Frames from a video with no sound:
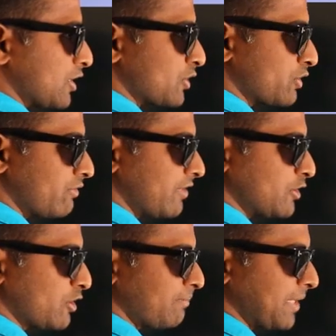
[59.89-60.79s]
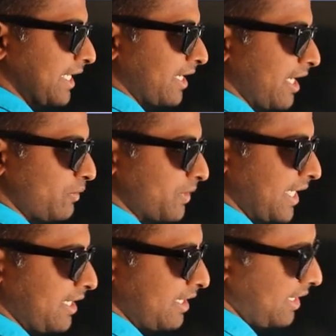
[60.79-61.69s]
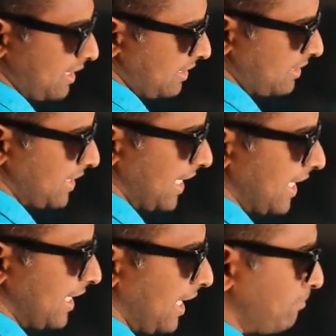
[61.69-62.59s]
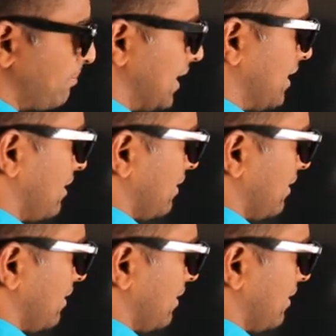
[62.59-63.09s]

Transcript: so we should bring down the second number.